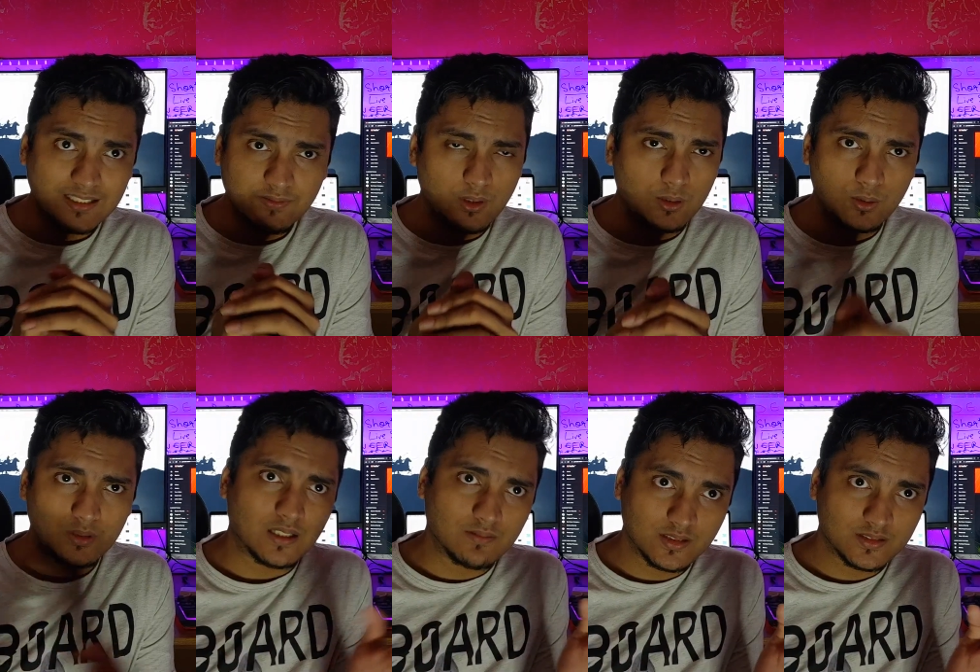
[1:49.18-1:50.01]
As we all know,
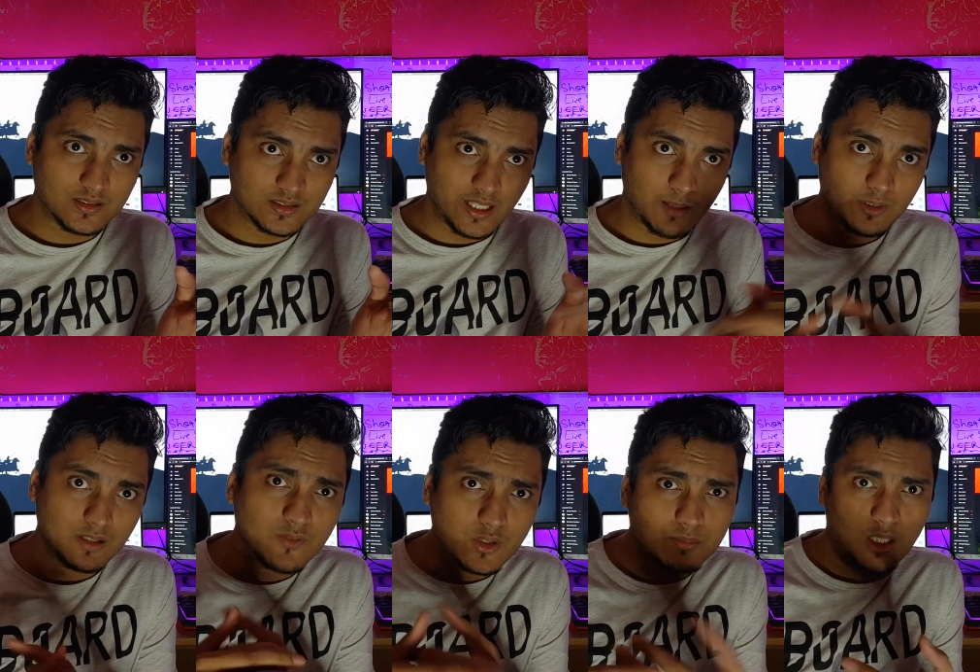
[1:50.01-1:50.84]
Tower Research
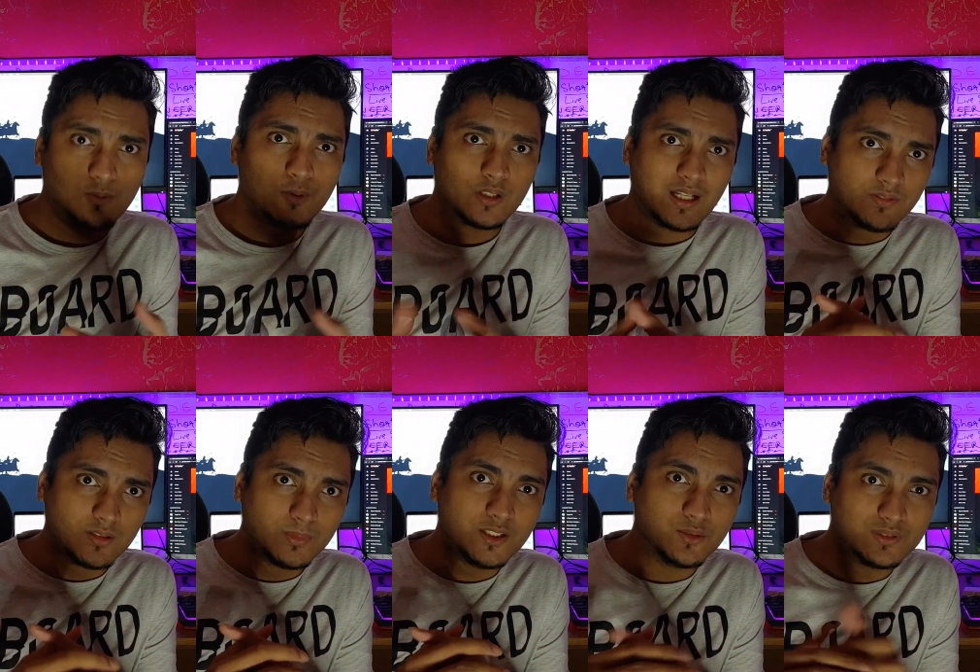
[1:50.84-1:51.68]
Capital, from now on, I
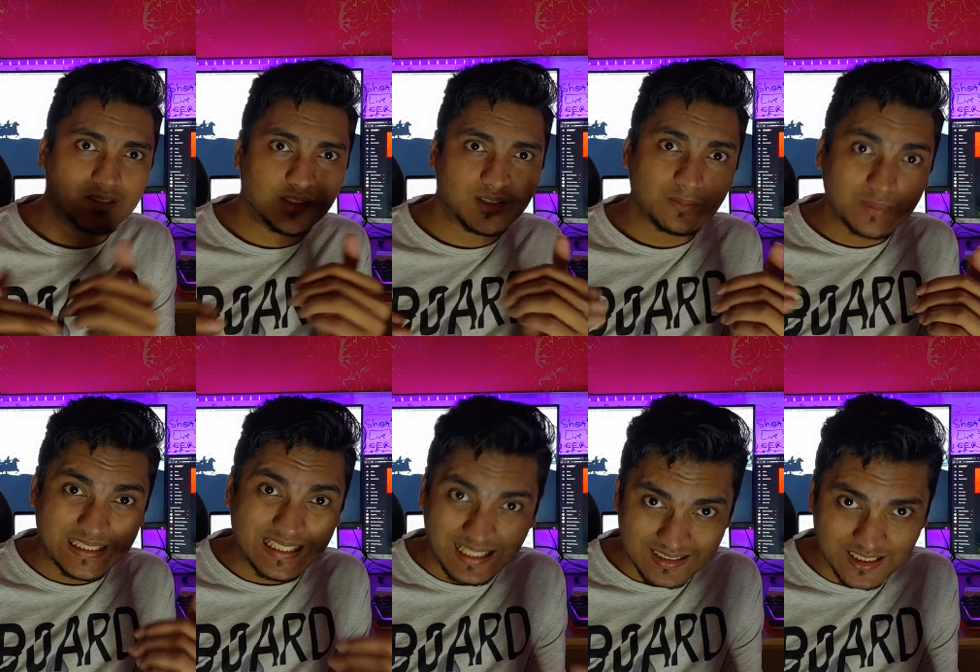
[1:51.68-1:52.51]
will be using the term
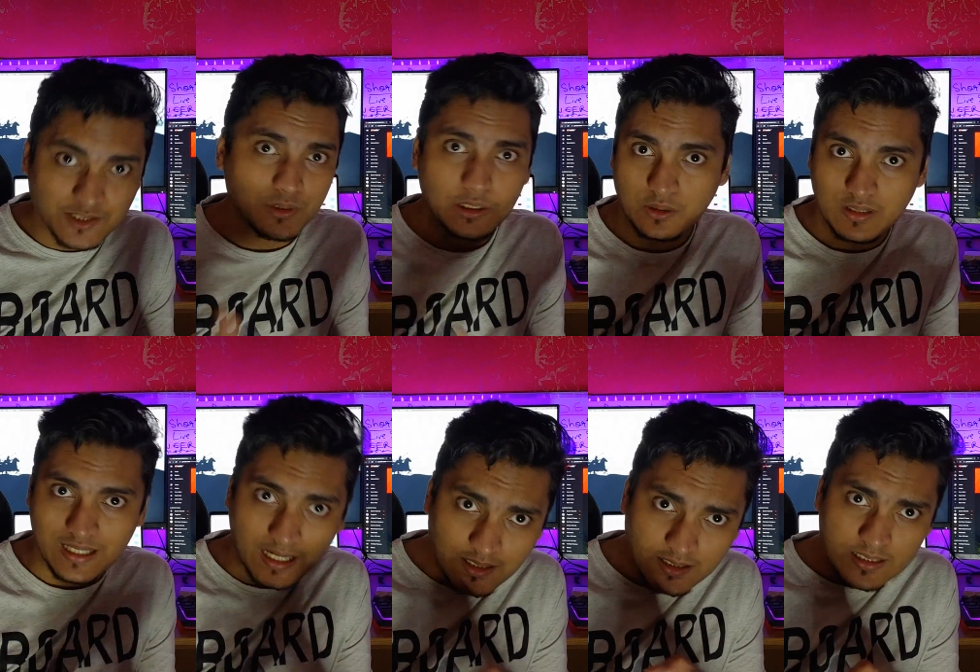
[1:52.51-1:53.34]
TRC to denote
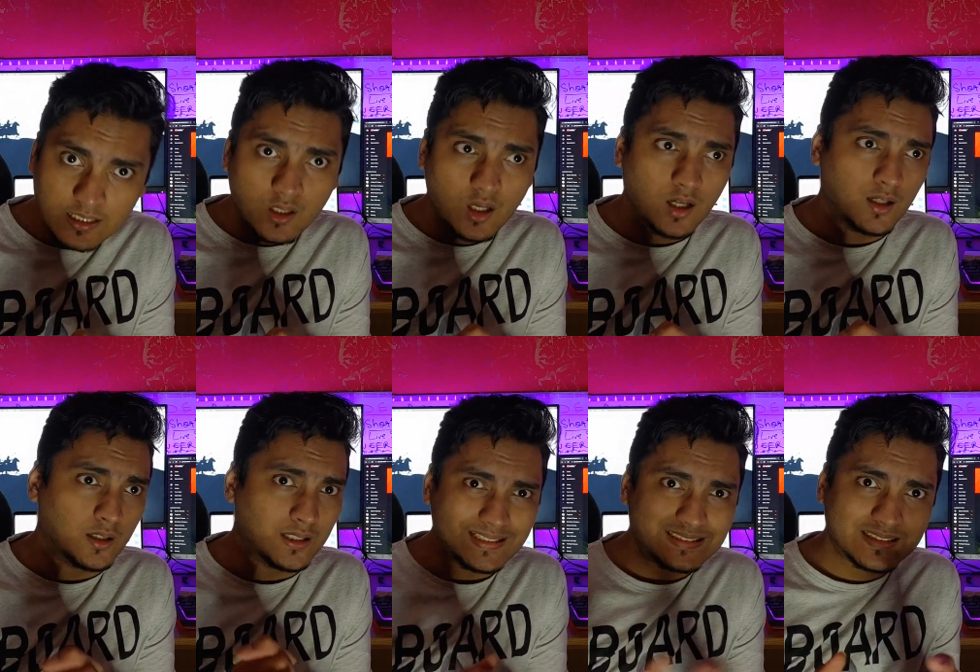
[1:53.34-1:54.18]
that,
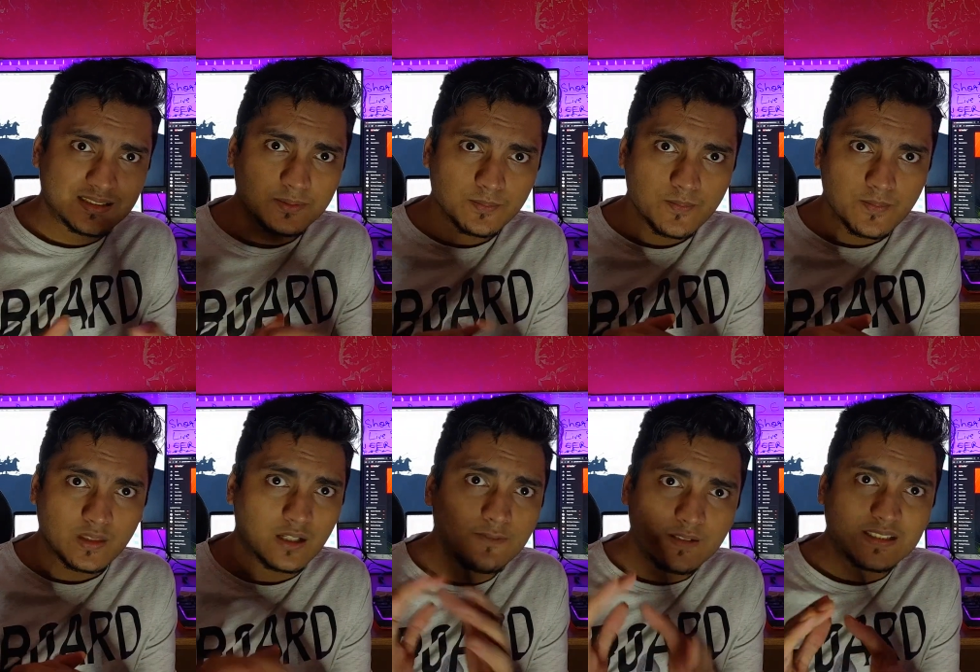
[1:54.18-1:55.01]
is
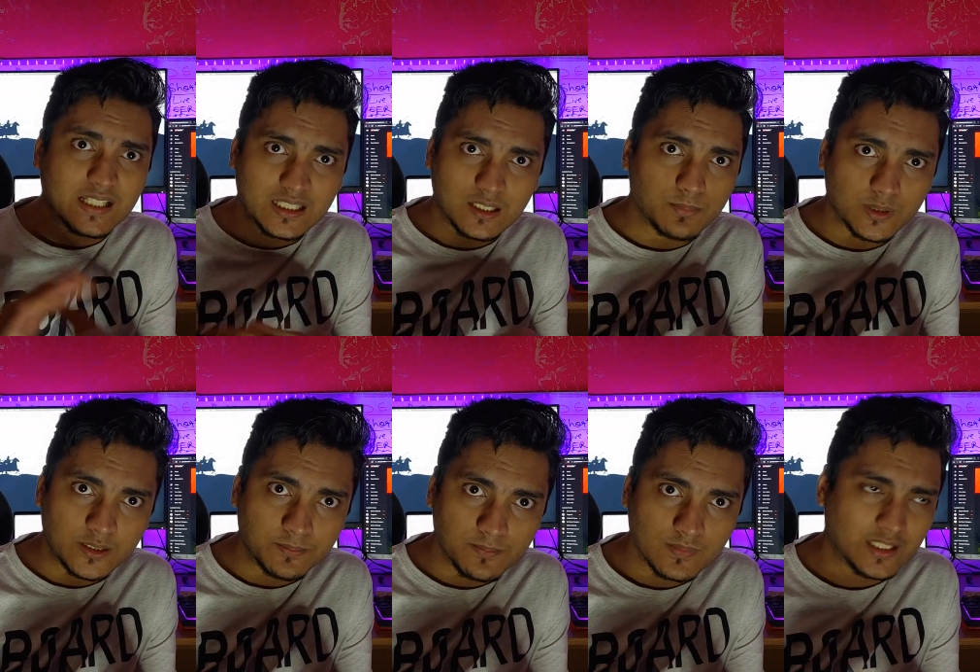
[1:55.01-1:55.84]
a fintech
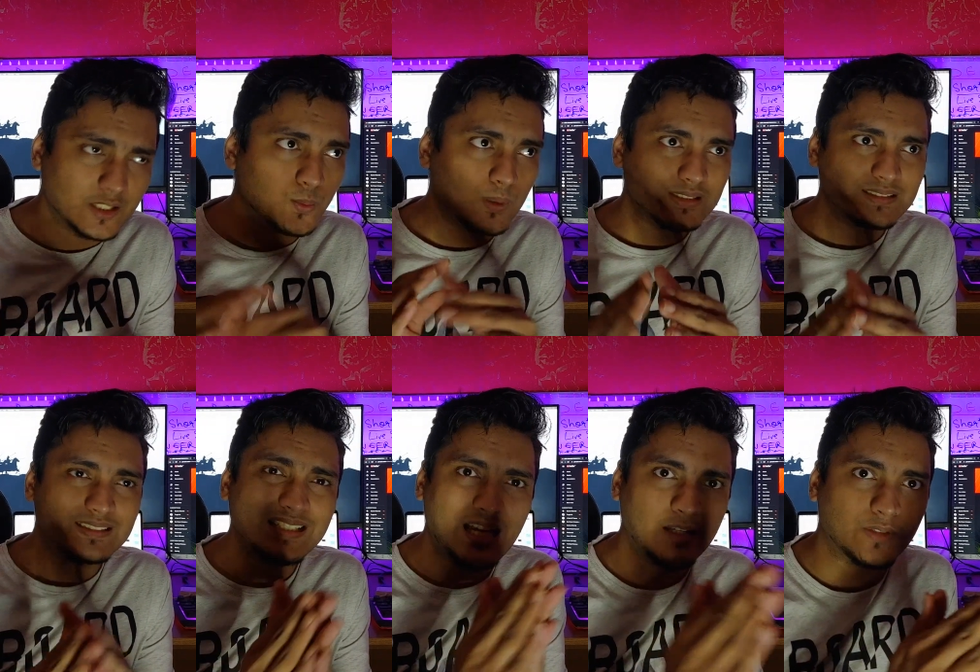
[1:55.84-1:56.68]
company. It works in
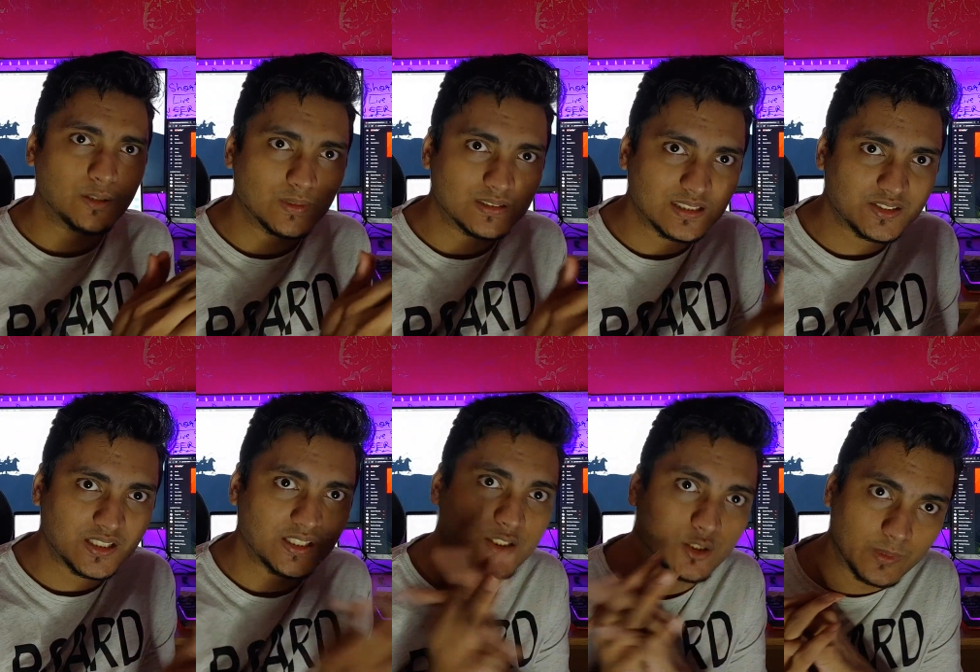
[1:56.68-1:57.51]
the high-frequency
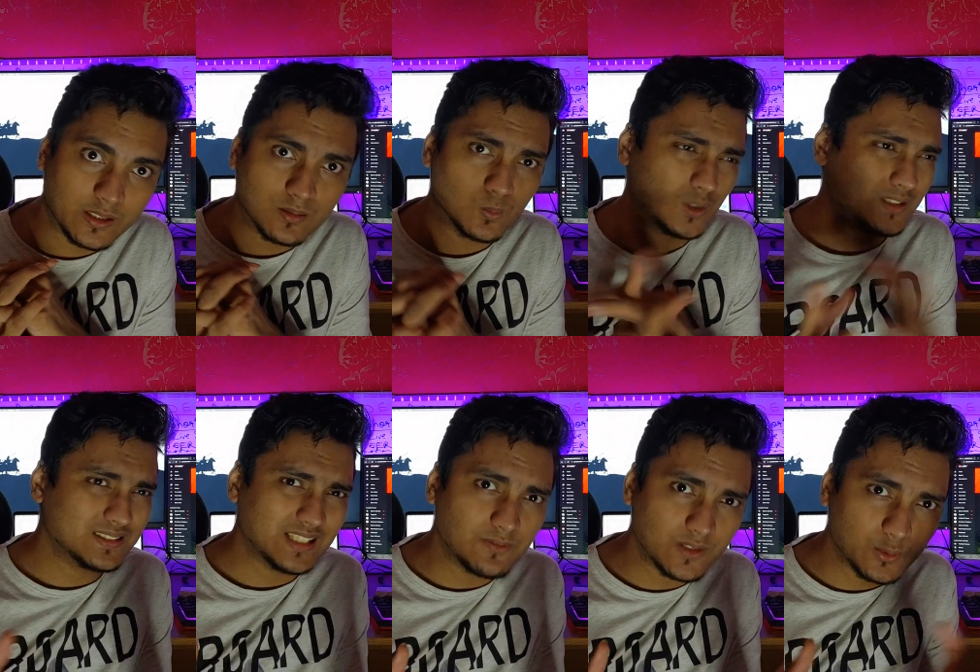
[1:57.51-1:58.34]
trading domain. What
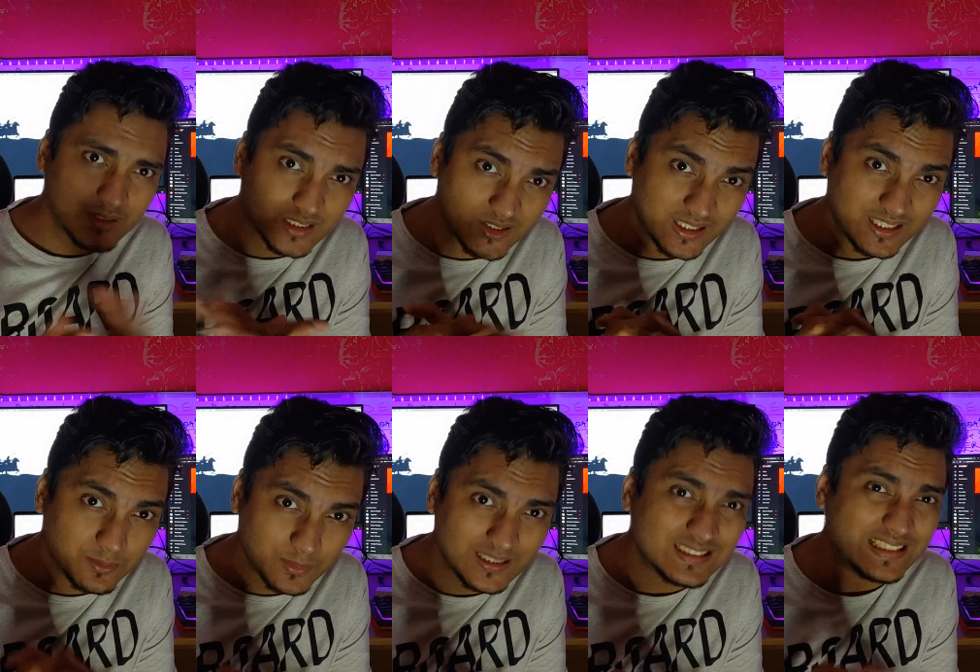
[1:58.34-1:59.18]
does high-frequency
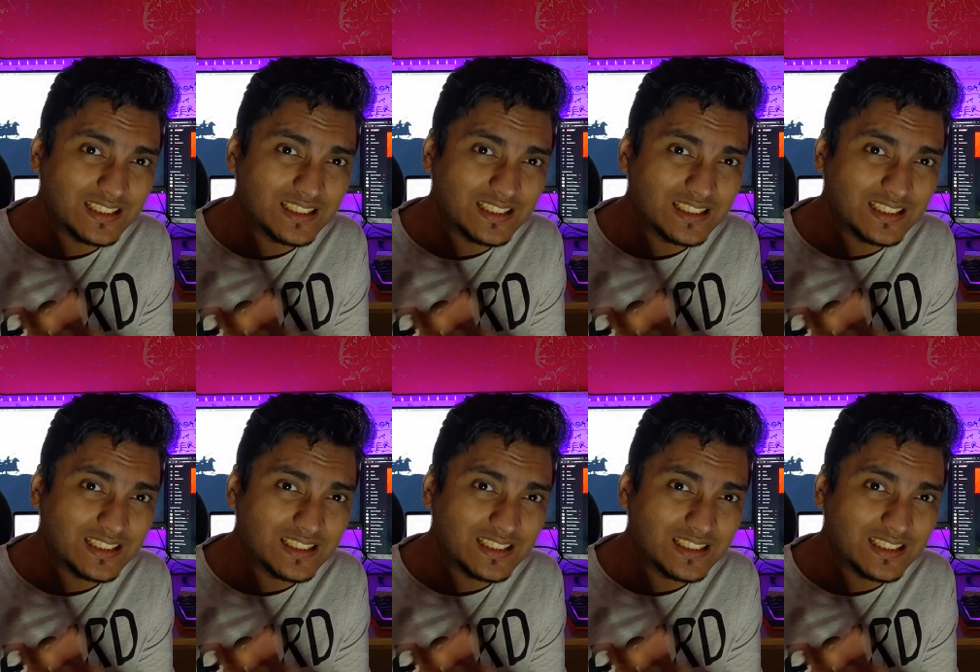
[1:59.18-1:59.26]
trading mean?